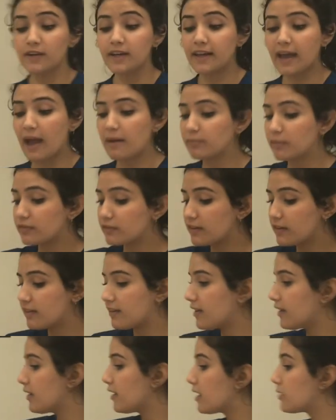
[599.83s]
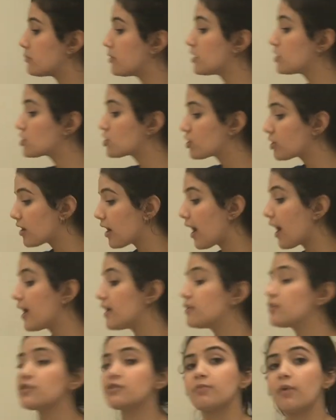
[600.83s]
recap everything and make sure
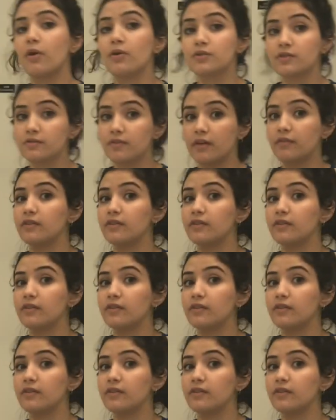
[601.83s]
I dispose of